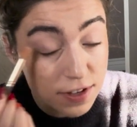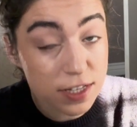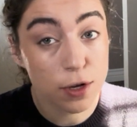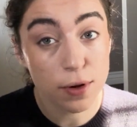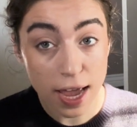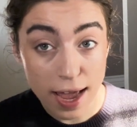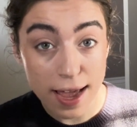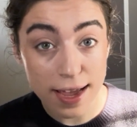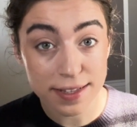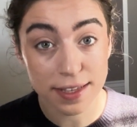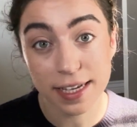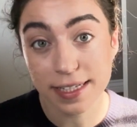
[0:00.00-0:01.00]
it's okay
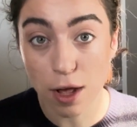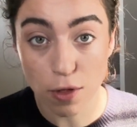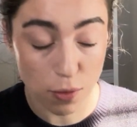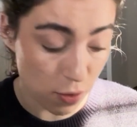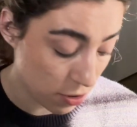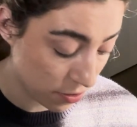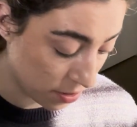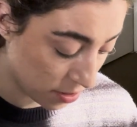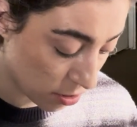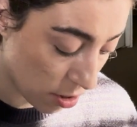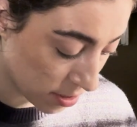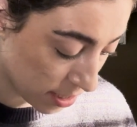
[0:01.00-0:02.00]
to like tell the world that the
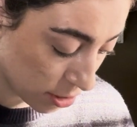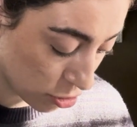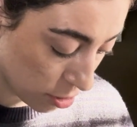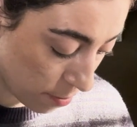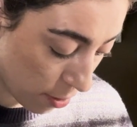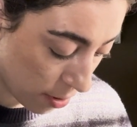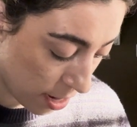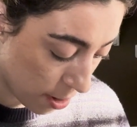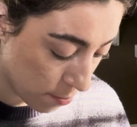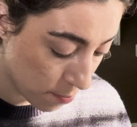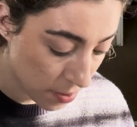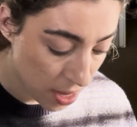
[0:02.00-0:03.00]
song's actually about
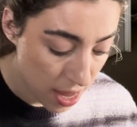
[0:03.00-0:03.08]
him,